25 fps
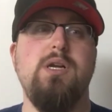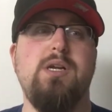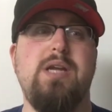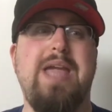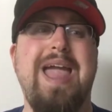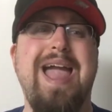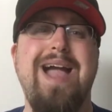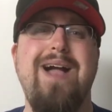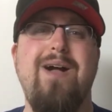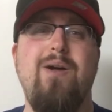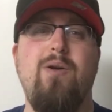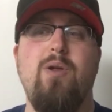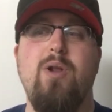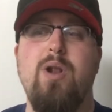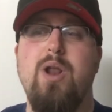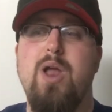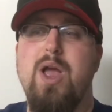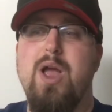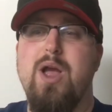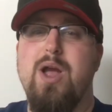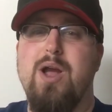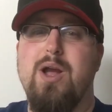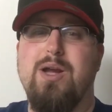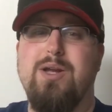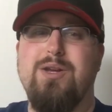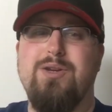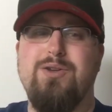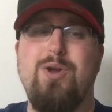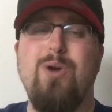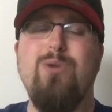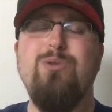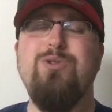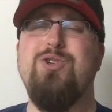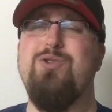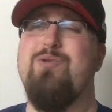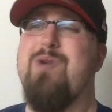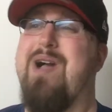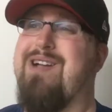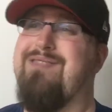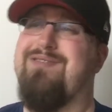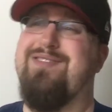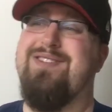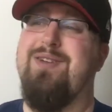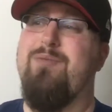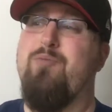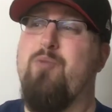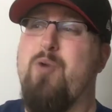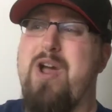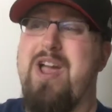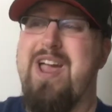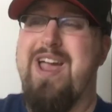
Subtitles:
Kel, don't you have somewhere